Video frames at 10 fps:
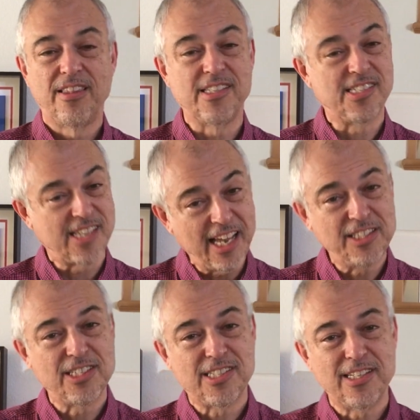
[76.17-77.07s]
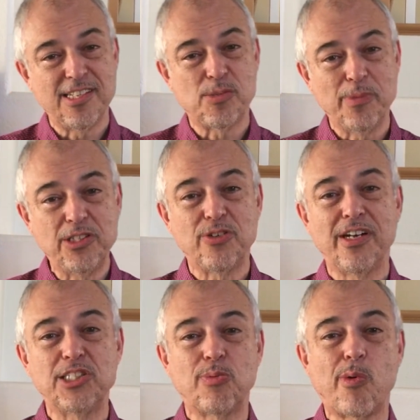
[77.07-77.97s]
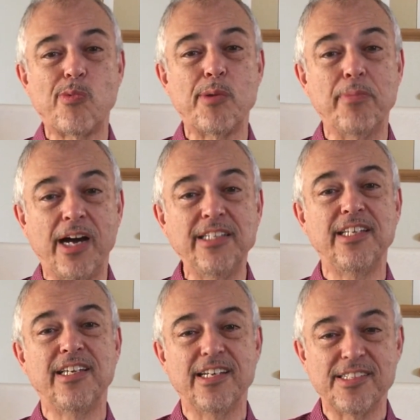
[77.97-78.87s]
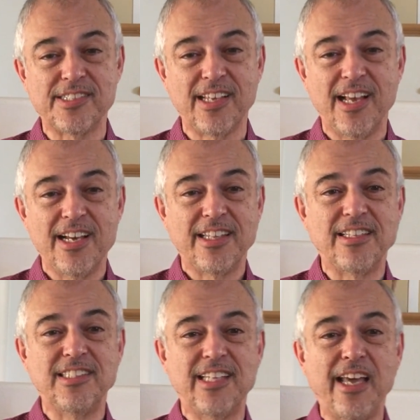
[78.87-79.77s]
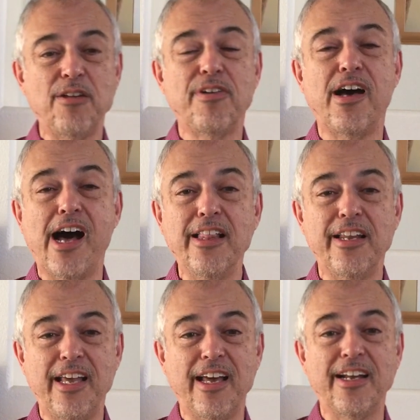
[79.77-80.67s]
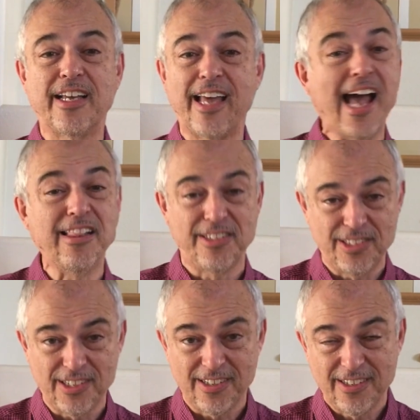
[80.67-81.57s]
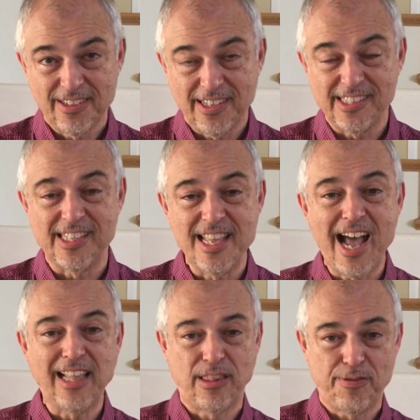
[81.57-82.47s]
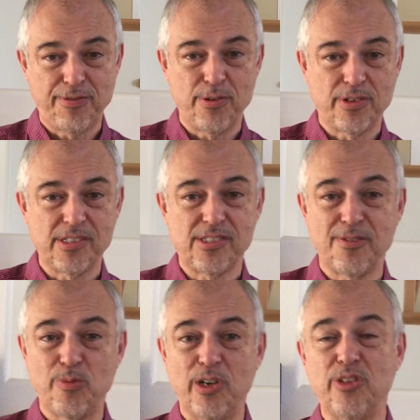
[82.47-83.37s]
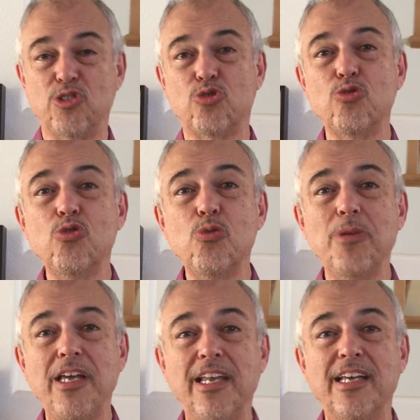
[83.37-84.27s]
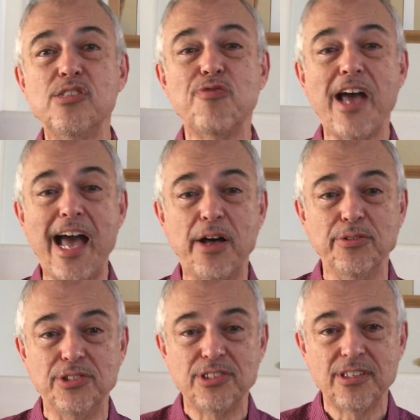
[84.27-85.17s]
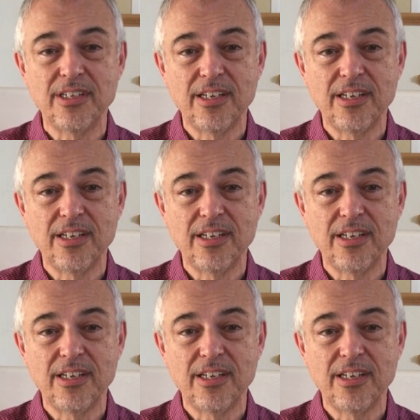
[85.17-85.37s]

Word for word: The sages in this midrash were reminding us that the date of a holiday on a calendar is not the focus of where the true meaning is found.